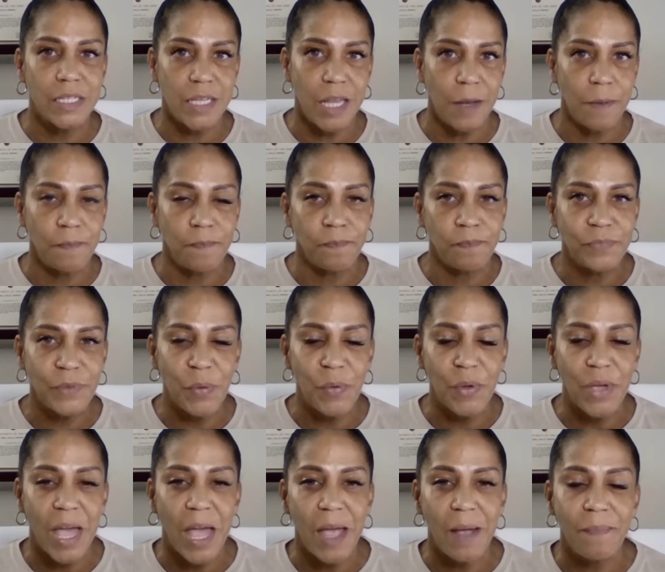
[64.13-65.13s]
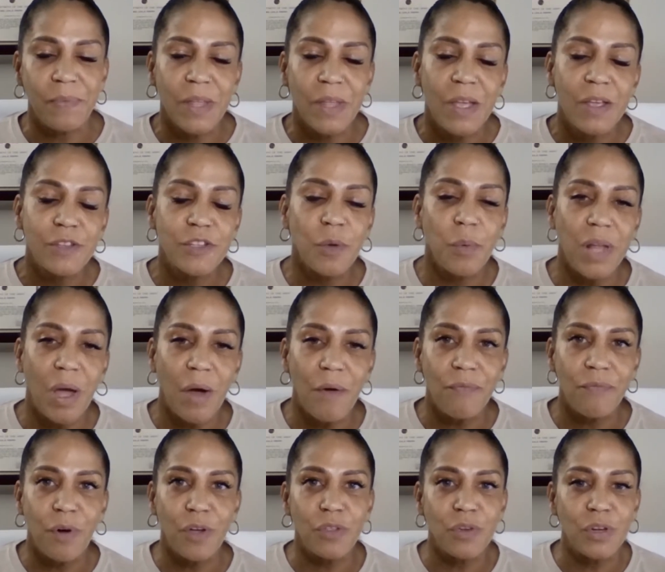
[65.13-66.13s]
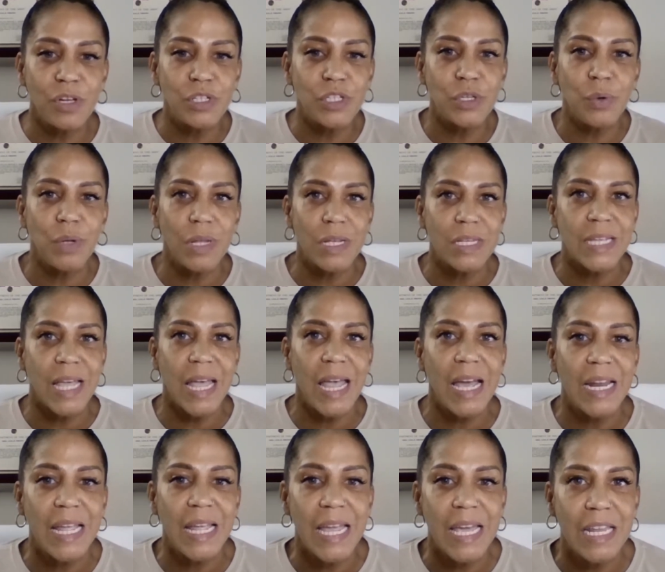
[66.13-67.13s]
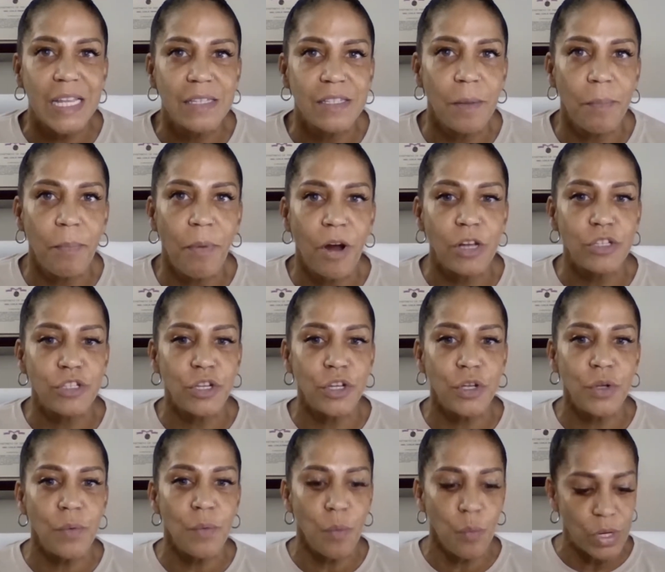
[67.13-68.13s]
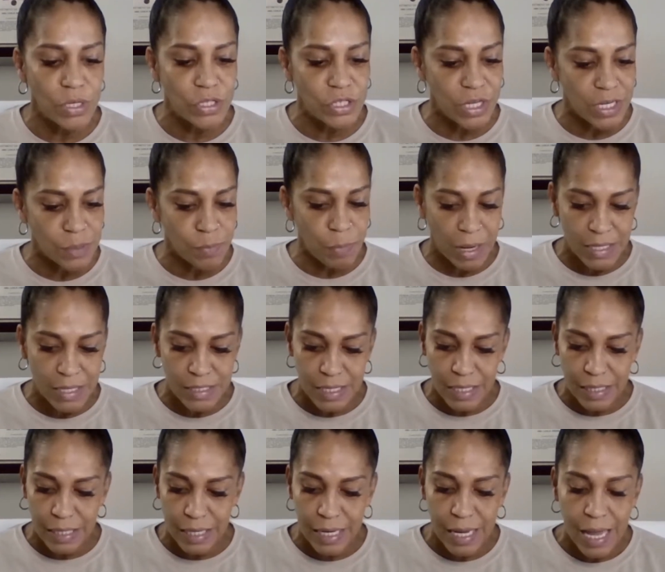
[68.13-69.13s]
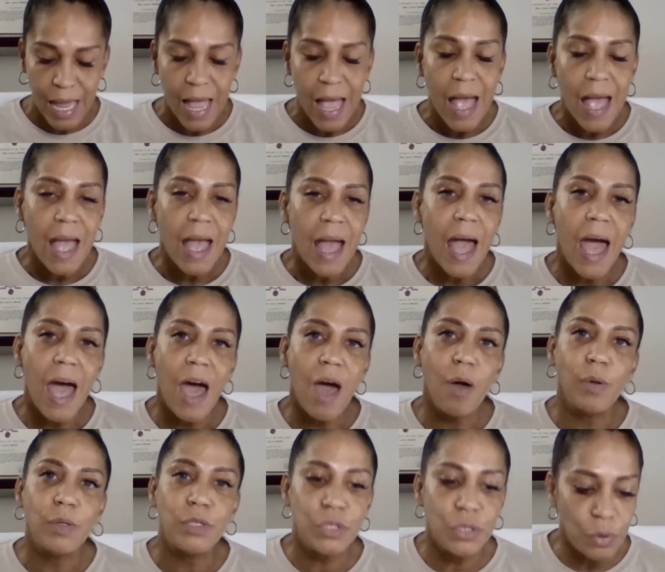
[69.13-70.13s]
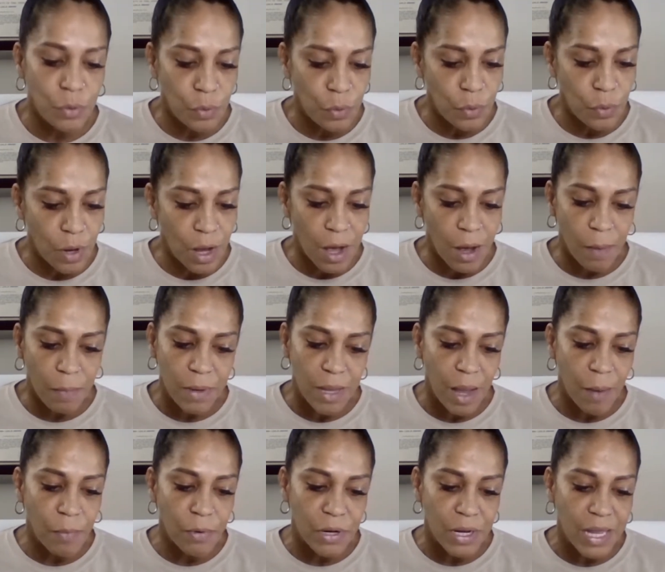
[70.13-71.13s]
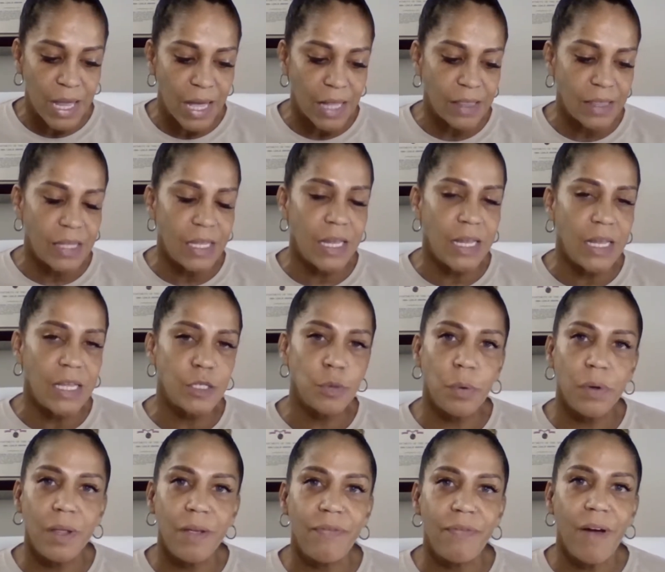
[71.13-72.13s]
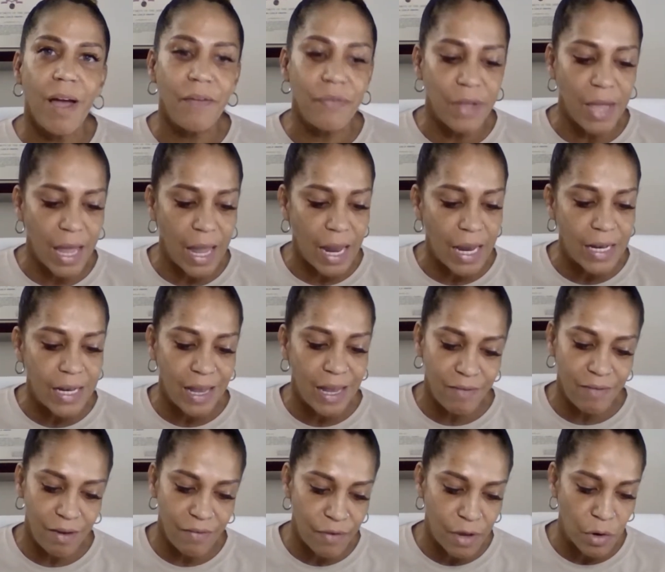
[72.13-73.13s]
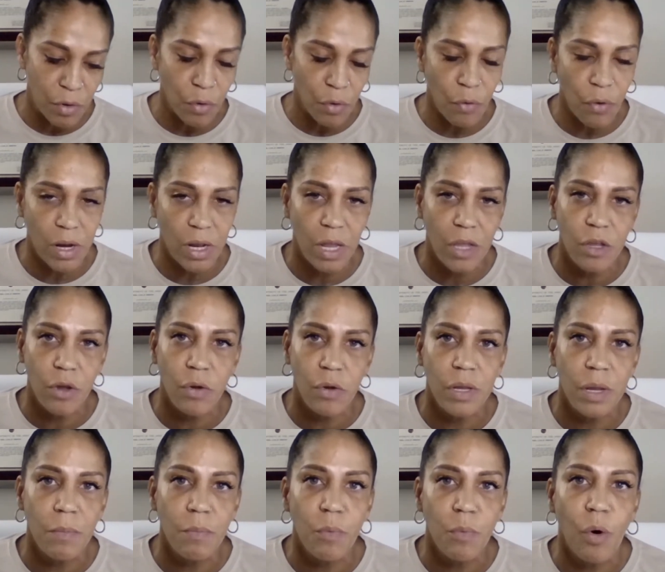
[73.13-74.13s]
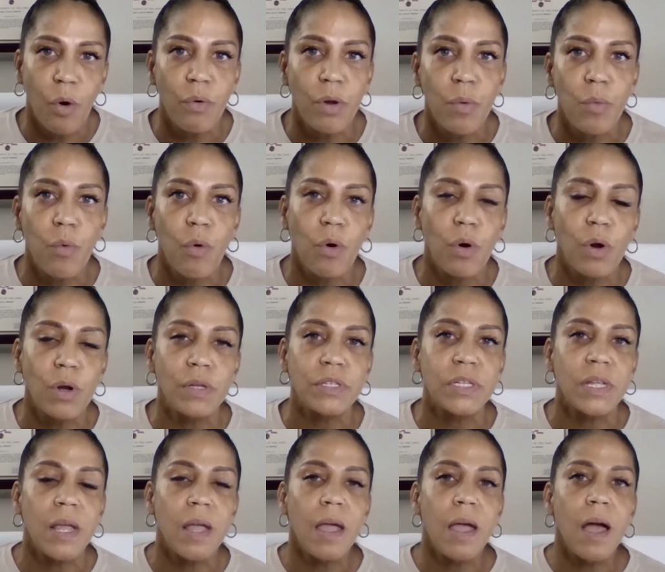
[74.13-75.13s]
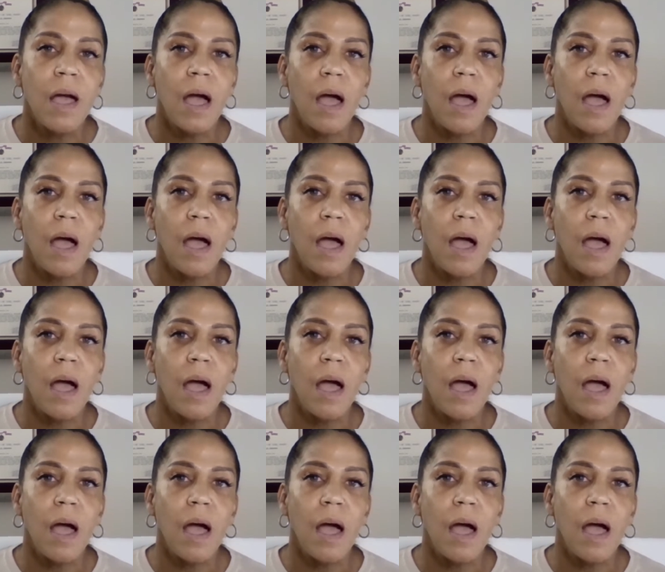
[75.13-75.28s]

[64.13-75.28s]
to see. Okay, so without further ado, let's go ahead and get into part two, which is basically how to be able to get the 25K Navy Federal Credit Union More Rewards